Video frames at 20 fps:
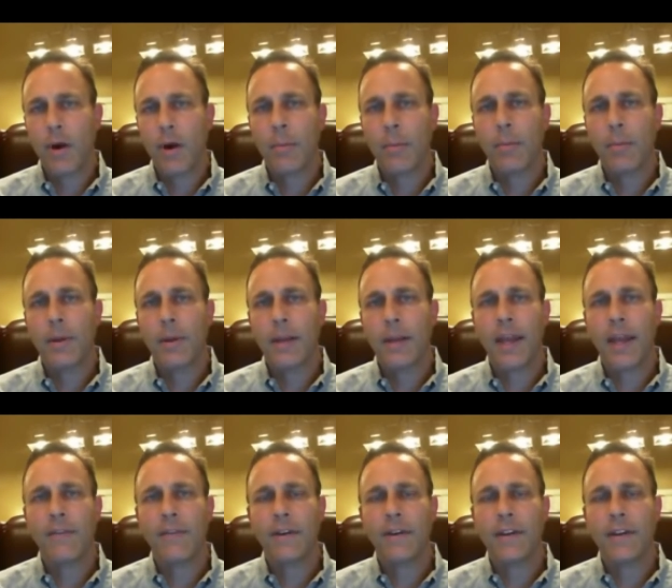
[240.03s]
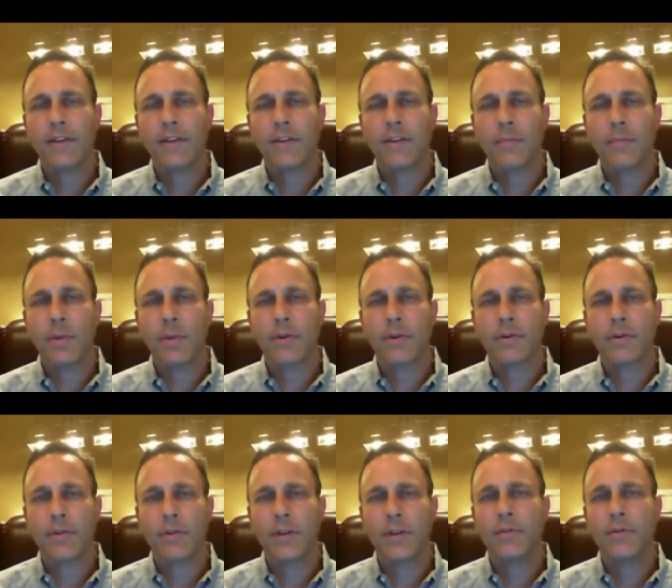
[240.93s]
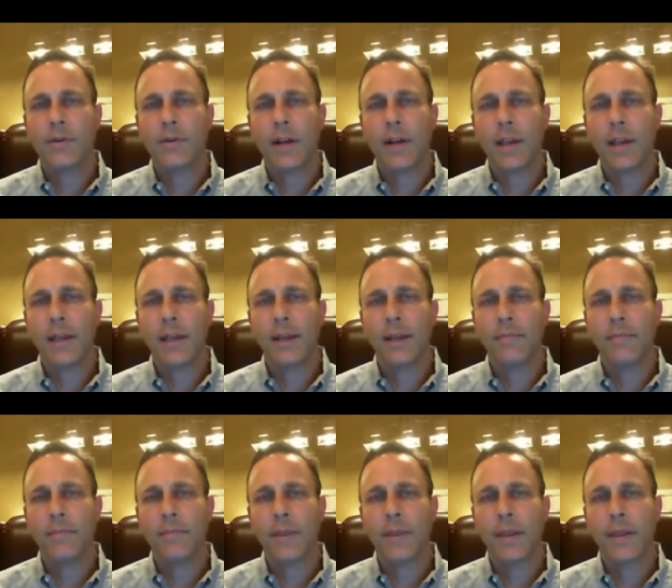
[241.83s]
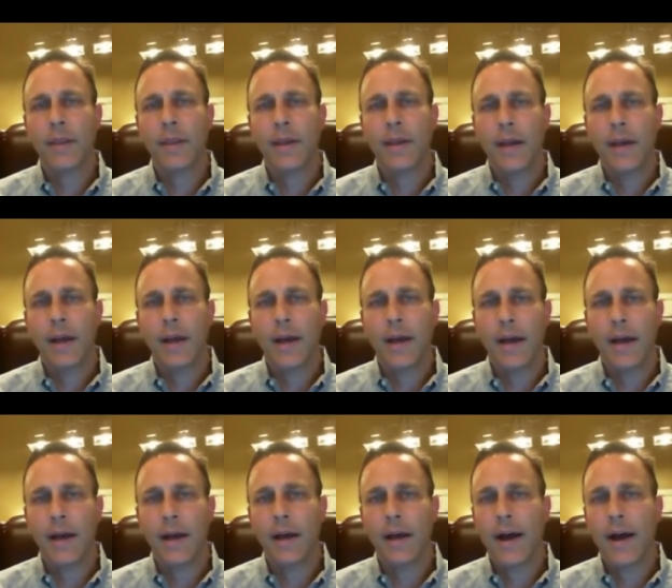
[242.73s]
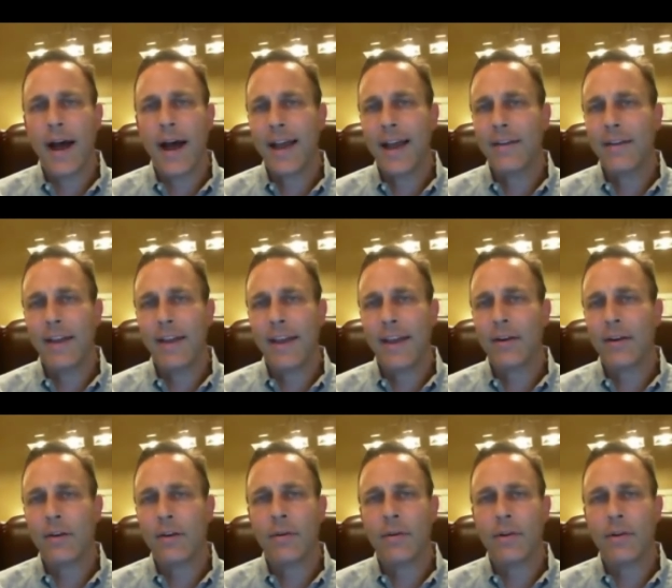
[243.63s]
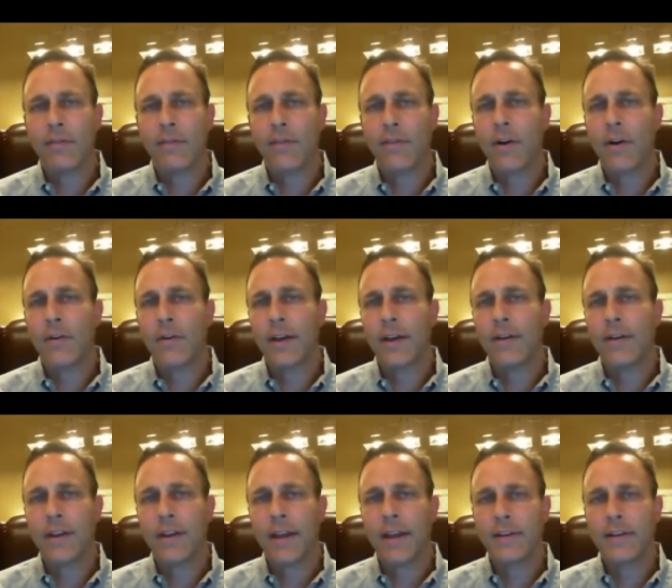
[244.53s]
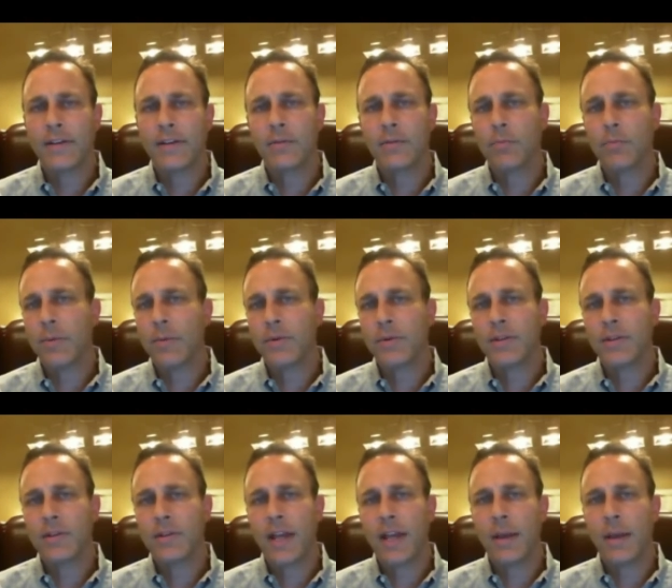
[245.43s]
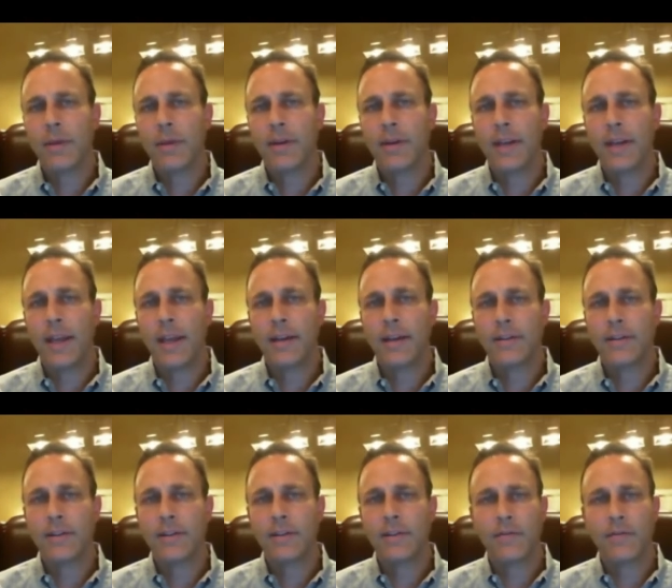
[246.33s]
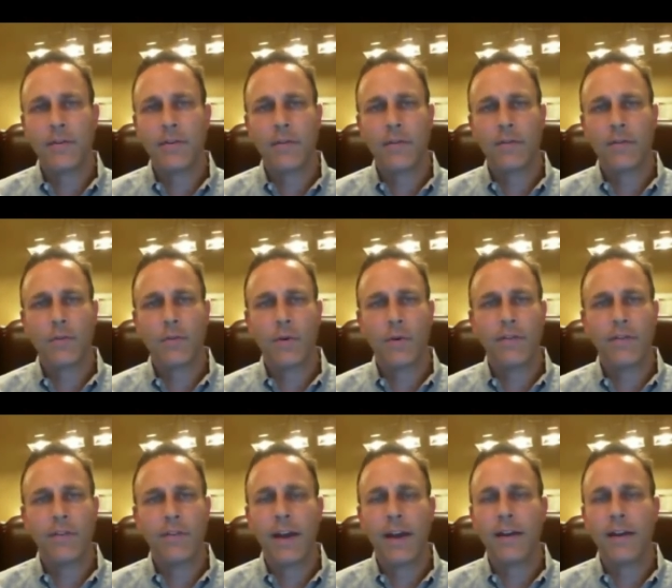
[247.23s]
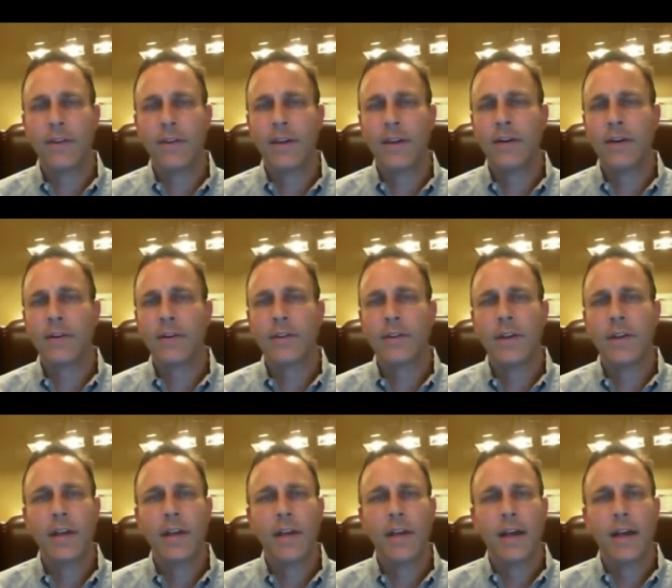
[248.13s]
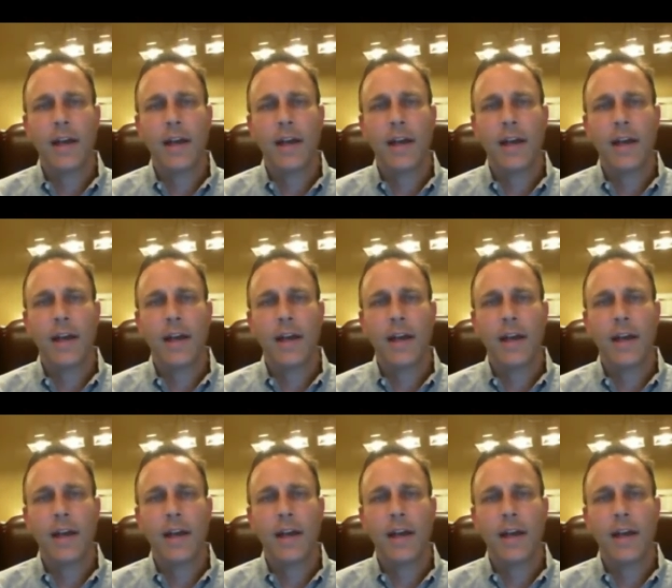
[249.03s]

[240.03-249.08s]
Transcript: you probably have a decent personal injury claim. I have handled fall down cases, premises liability cases for over 25 years.